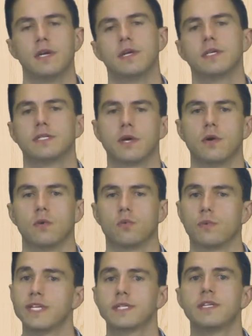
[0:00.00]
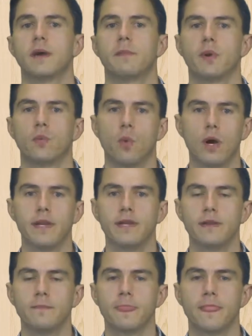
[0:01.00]
So reason number
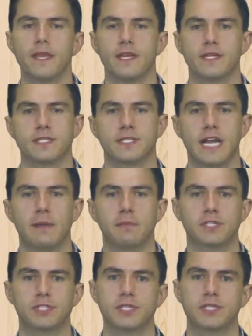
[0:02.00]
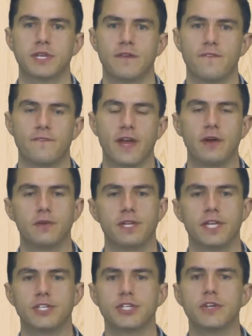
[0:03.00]
1, it establishes a
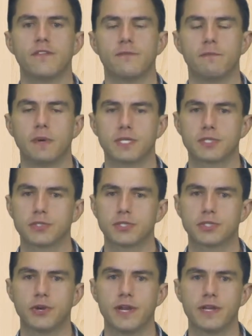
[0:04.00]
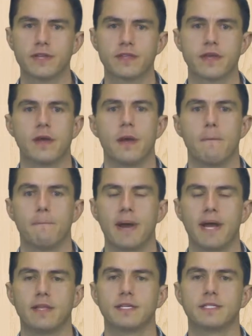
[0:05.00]
foundation of muscle strength,
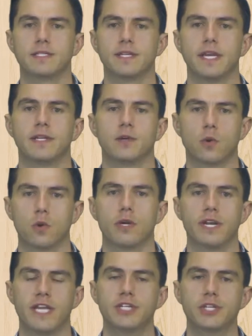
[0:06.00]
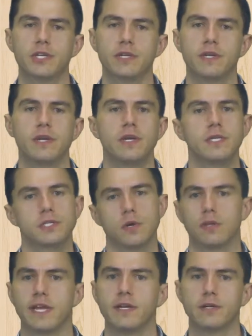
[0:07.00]
balance, and coordination.
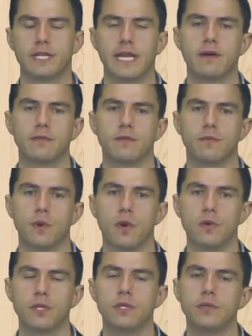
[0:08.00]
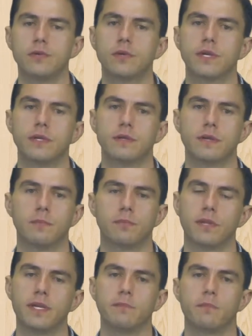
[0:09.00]
So later down the road, you can
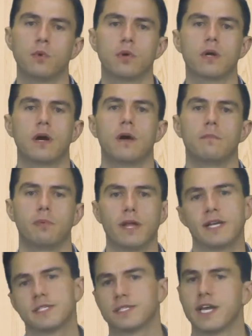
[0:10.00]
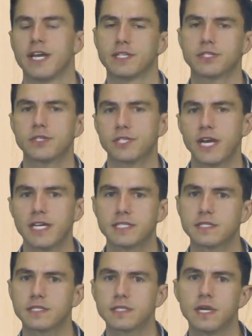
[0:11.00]
complete more complex
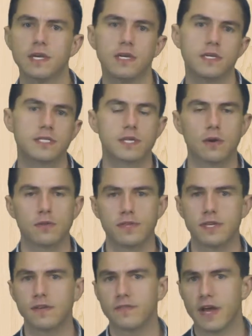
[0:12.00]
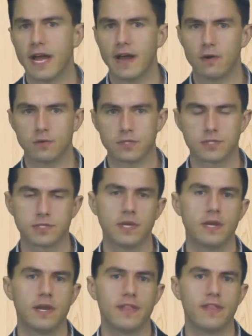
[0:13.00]
exercises. So think of a house
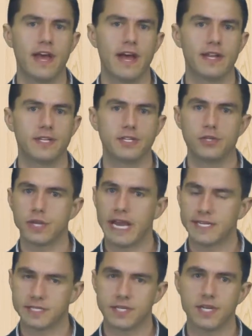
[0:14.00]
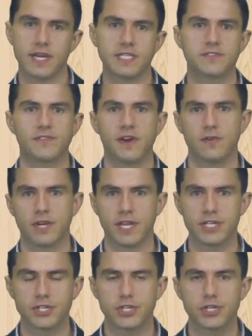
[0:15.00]
that has a nice
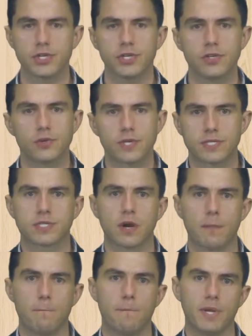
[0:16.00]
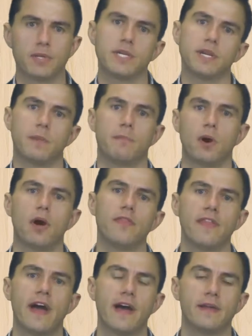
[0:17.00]
foundation. You can start building
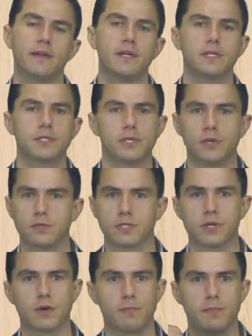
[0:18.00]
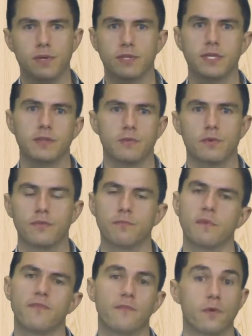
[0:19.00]
upon that. So you don't start building the
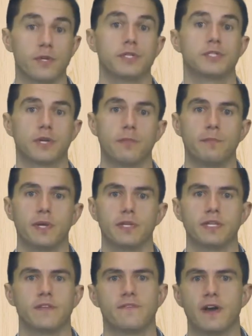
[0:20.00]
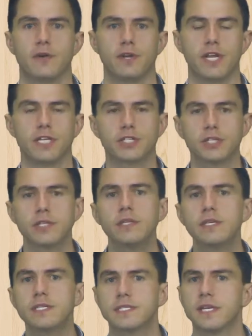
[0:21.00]
roof before you start building the
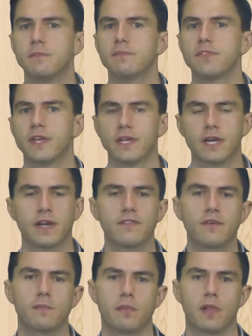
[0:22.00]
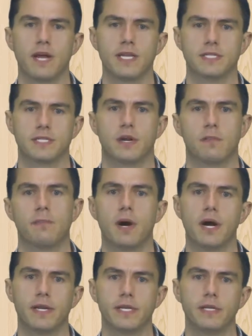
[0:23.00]
foundation. The same thing kind of applies in our
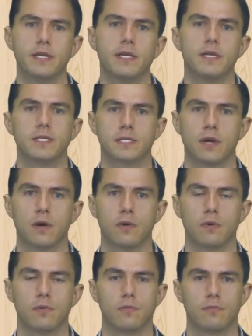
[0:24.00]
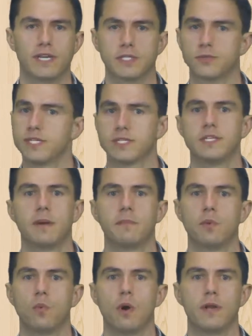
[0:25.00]
body. So that's reason
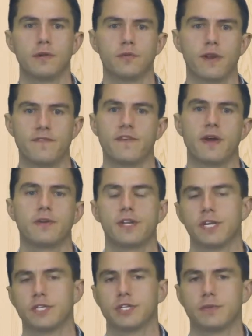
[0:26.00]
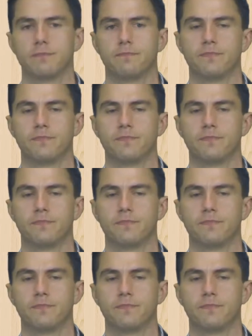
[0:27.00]
number 1, great foundation.